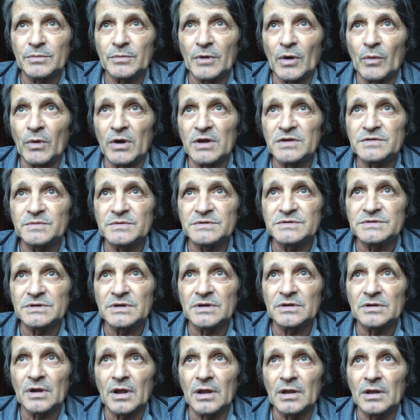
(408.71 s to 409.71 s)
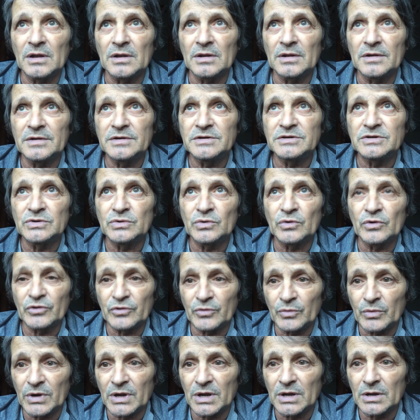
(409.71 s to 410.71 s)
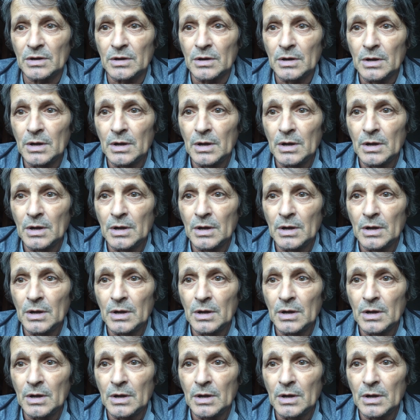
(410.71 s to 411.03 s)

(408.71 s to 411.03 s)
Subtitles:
My wife's missing 2 or 3.